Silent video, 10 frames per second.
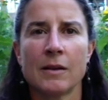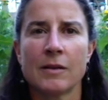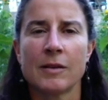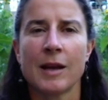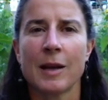
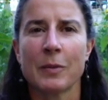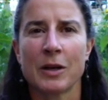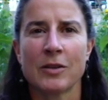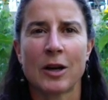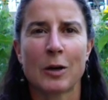Today I'm going
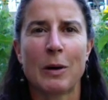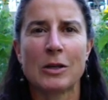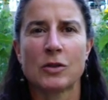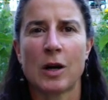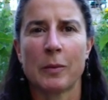to talk
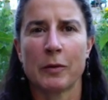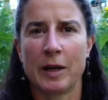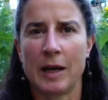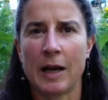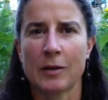about trauma
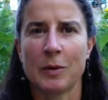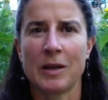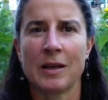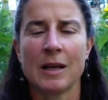reenactment.